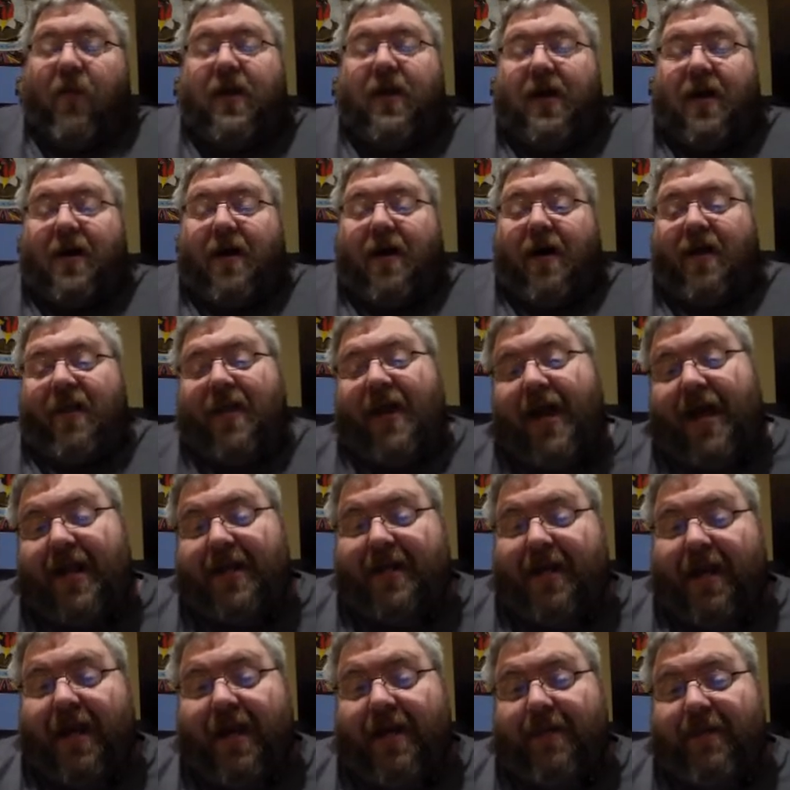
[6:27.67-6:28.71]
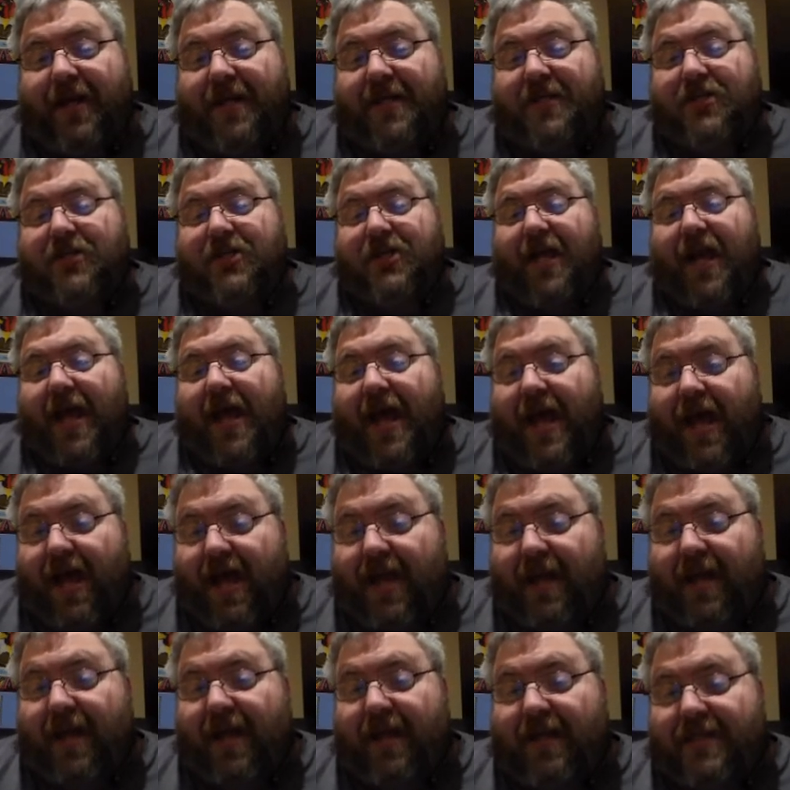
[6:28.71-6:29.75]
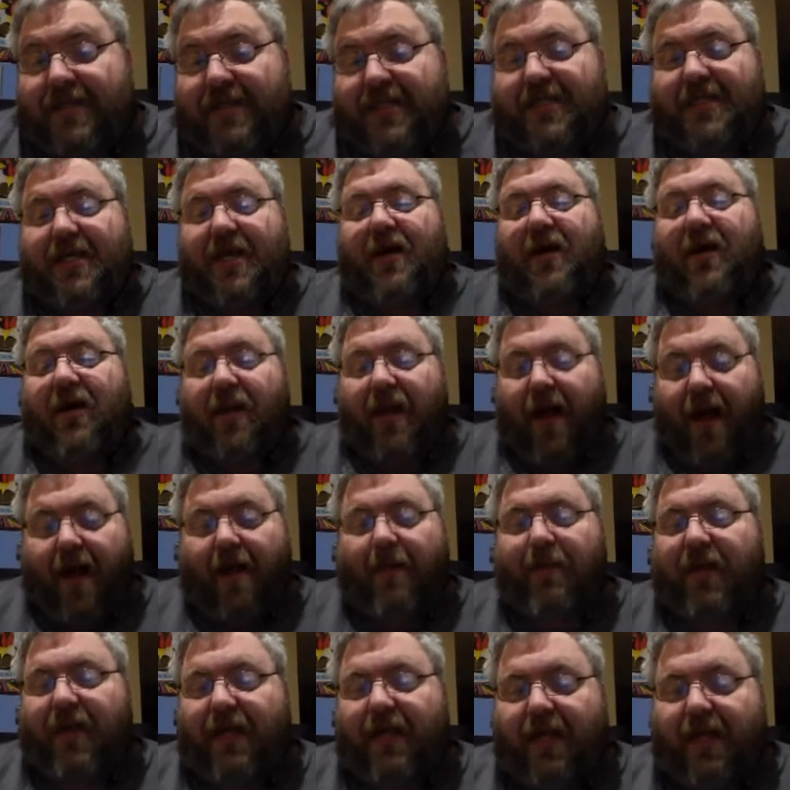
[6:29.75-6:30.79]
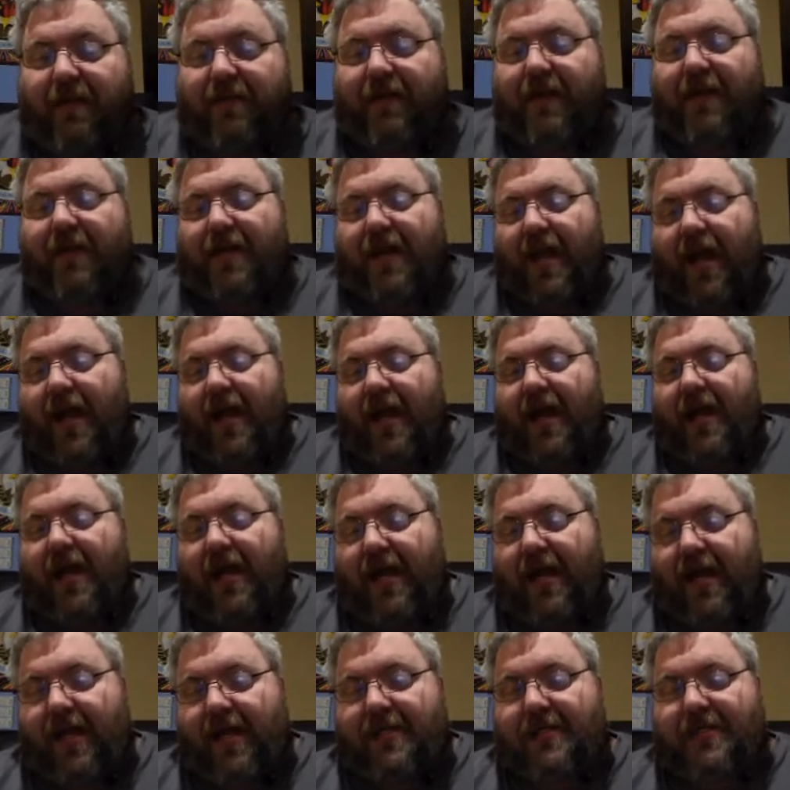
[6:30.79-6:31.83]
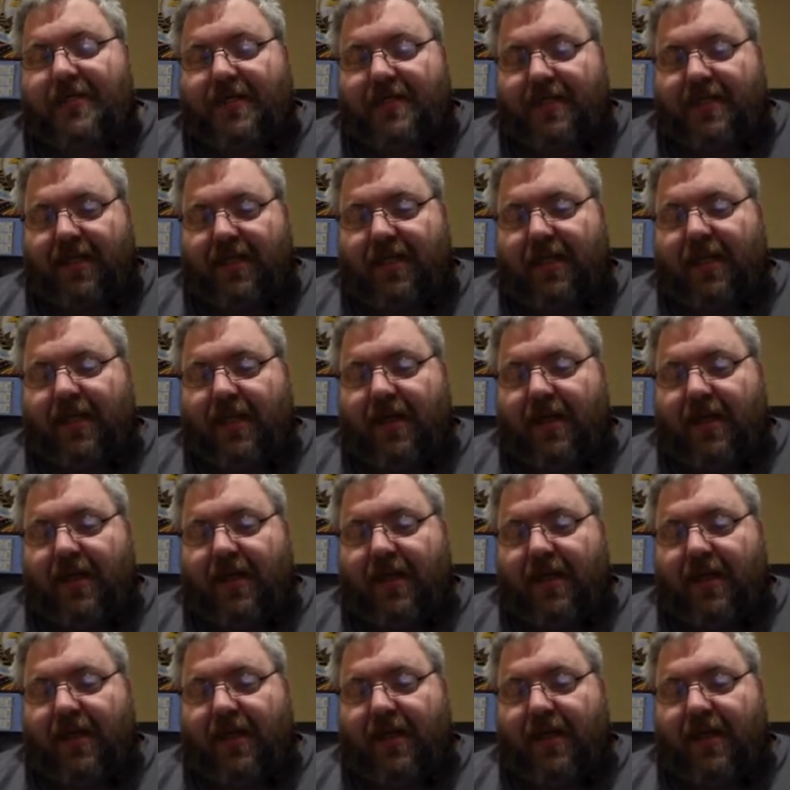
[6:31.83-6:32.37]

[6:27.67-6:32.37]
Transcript: We did all that damage, and still, I believe that is